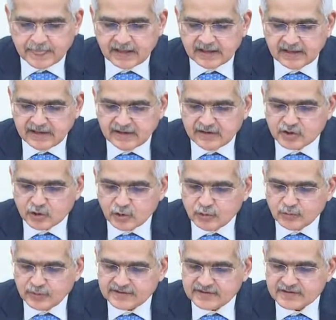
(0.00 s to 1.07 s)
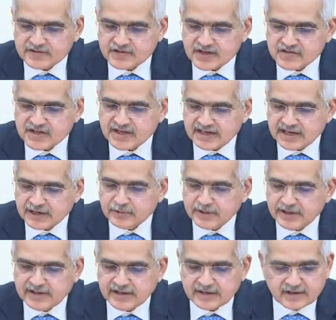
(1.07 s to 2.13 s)
In tune with changing
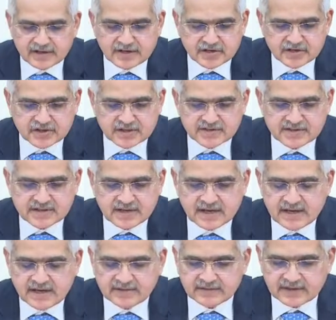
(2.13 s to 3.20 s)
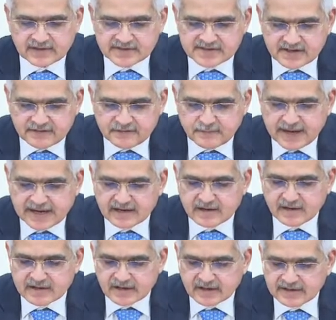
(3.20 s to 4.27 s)
liquidity conditions, the Reserve Bank
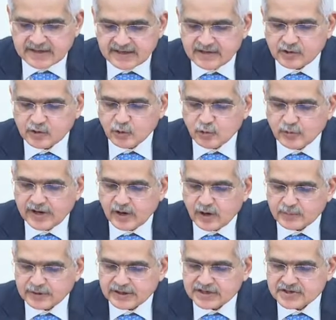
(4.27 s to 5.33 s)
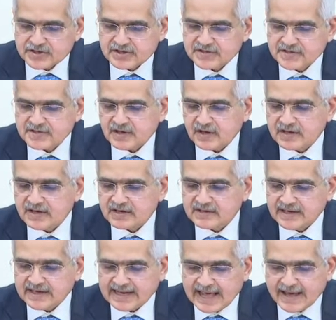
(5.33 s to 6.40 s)
conducted two-way operations under the
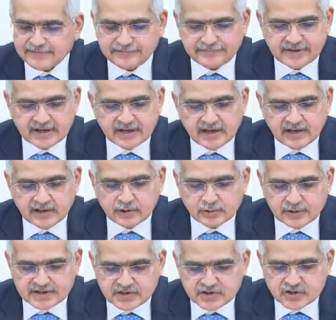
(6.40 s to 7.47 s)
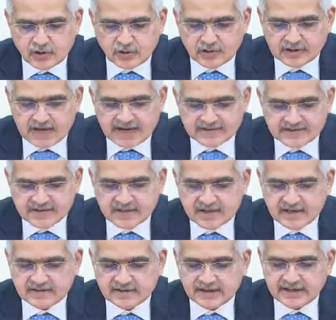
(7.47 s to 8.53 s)
LAF to ensure that
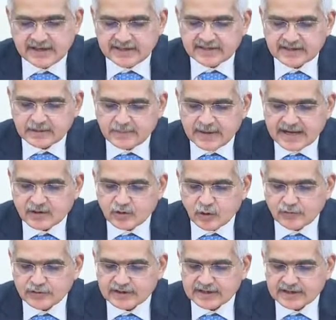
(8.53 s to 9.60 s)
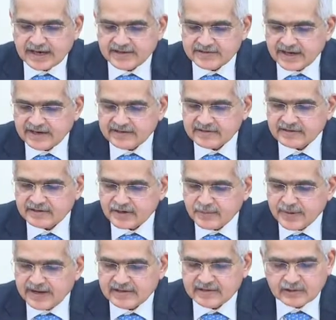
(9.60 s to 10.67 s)
the interbank overnight rate
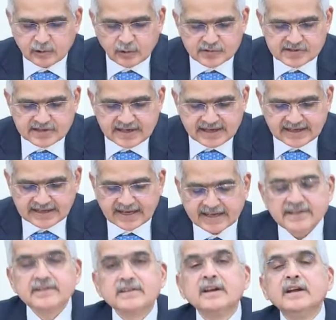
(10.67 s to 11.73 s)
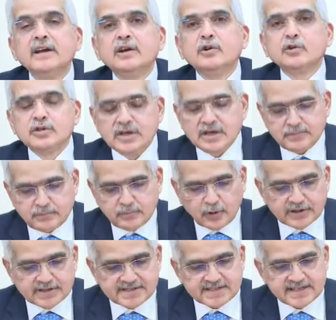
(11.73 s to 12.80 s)
remained closely aligned to the
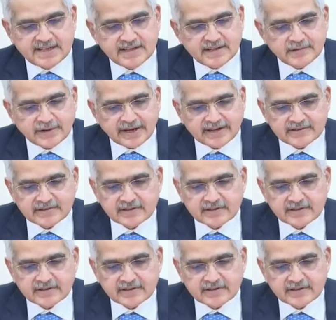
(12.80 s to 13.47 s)
policy rate.